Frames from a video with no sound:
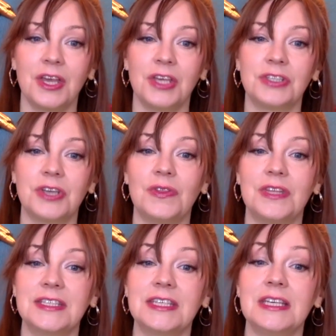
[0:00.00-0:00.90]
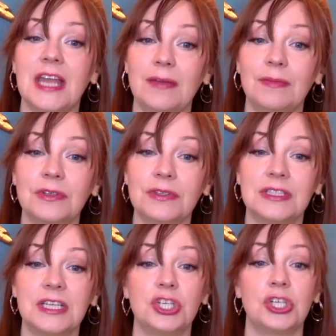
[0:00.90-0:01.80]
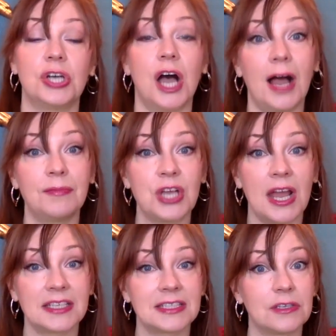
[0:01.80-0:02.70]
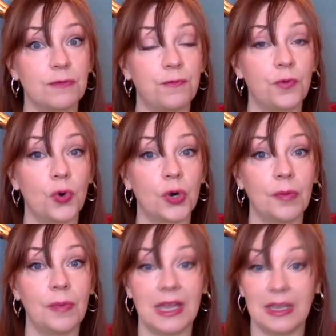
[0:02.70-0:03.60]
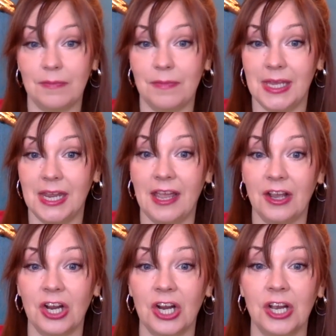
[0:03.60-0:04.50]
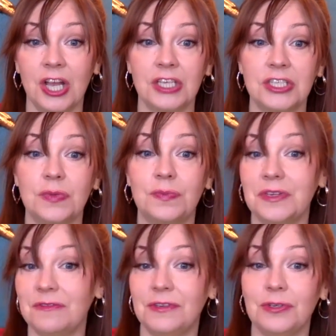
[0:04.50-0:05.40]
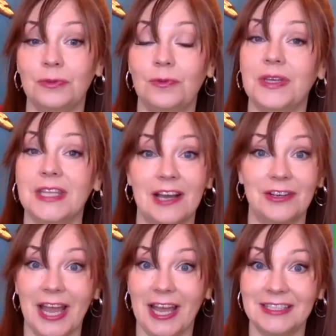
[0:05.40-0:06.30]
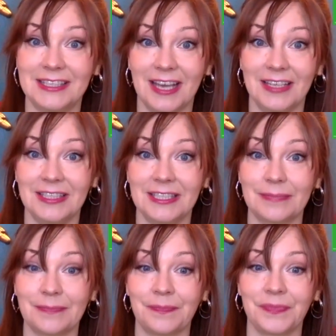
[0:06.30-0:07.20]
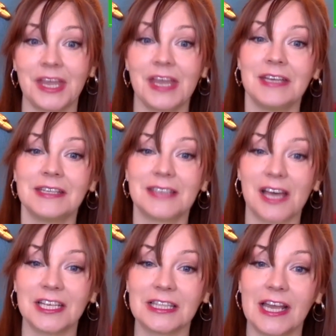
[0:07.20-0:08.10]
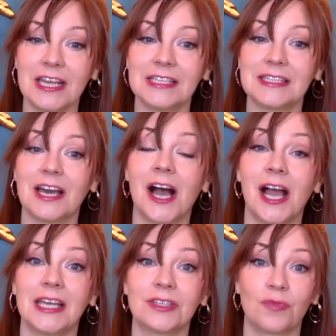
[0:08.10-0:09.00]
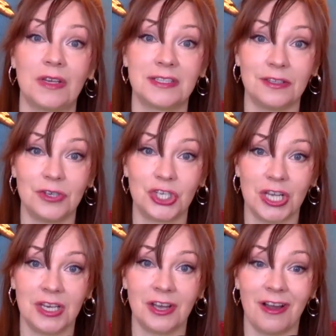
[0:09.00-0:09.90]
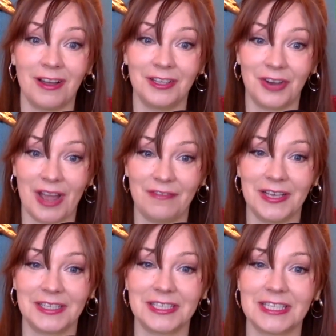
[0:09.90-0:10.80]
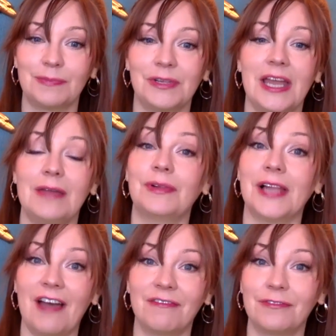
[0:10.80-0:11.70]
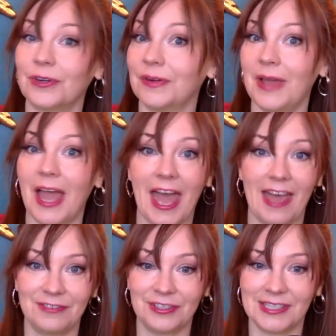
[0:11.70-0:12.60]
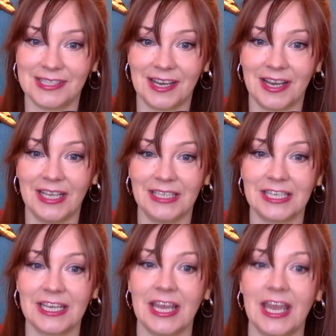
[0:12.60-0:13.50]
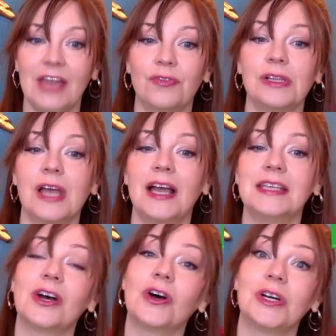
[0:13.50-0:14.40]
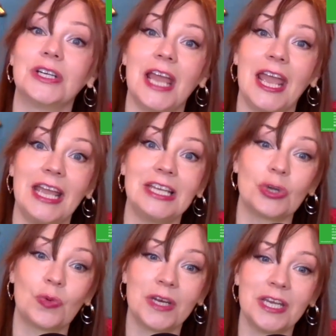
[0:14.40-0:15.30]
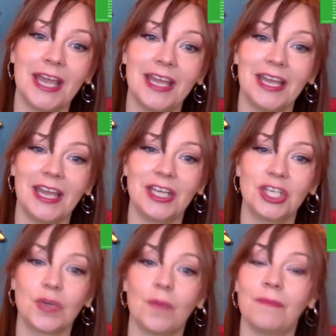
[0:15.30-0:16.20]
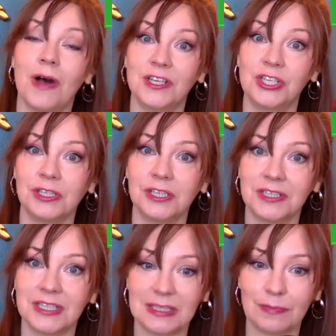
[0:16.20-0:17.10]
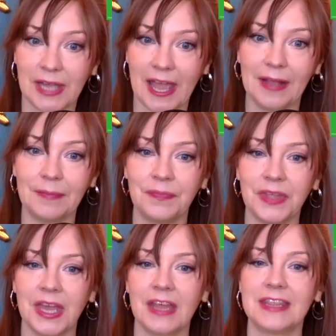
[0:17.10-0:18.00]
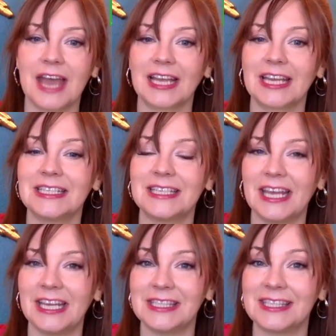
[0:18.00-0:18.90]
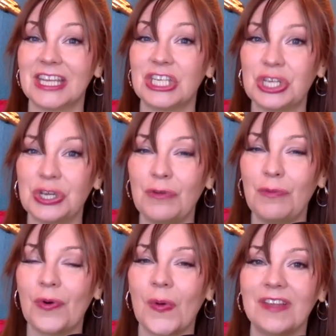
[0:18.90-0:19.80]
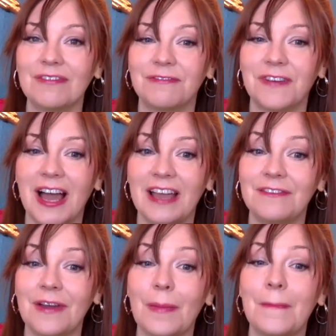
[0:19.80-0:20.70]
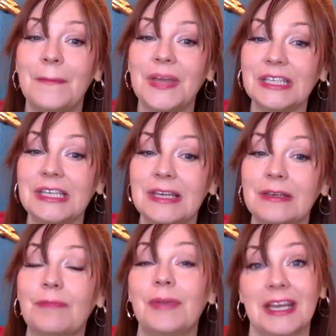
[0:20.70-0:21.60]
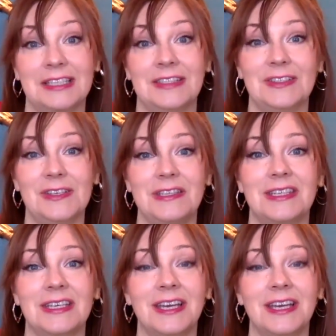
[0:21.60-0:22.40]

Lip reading: So this enables digital objects to form in midair to be viewed without headsets. Solid Light is the highest resolution holographic display platform ever designed. It relies on a 28-inch modular display that contains 2.5 billion pixels.